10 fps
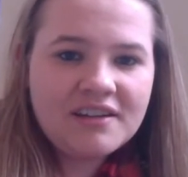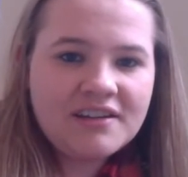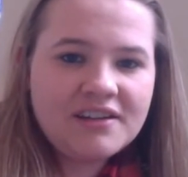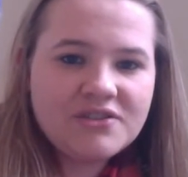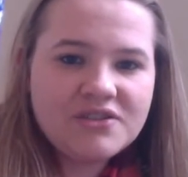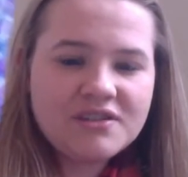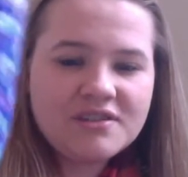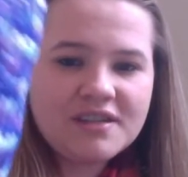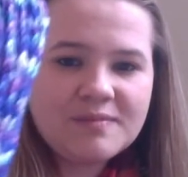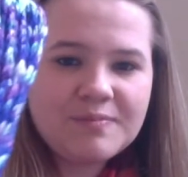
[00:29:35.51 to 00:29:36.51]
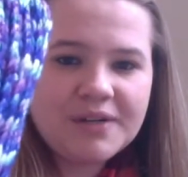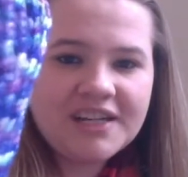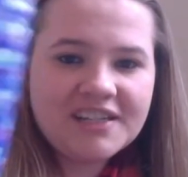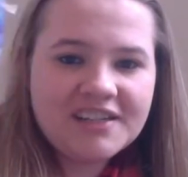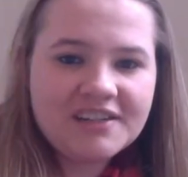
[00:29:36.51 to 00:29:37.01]
It's bright
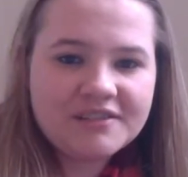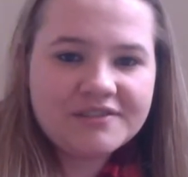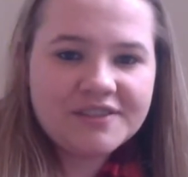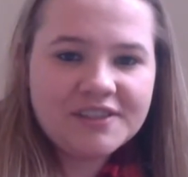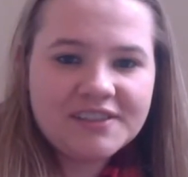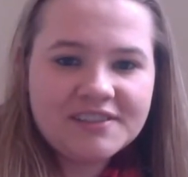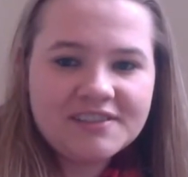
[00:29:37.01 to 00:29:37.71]
and colorful and